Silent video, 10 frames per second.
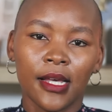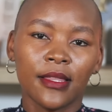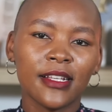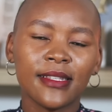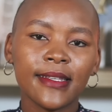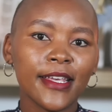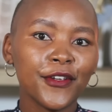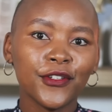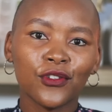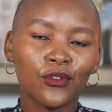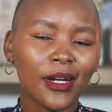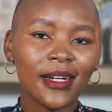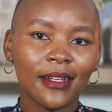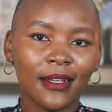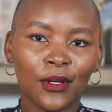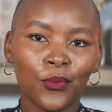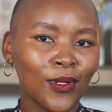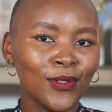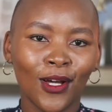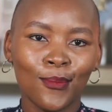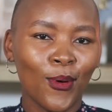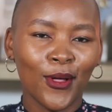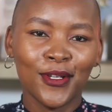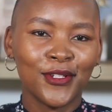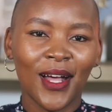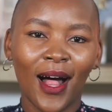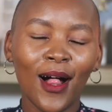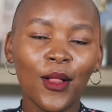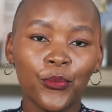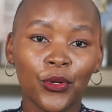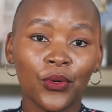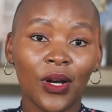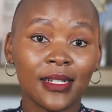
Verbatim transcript: They see you struggling and will not bother to help you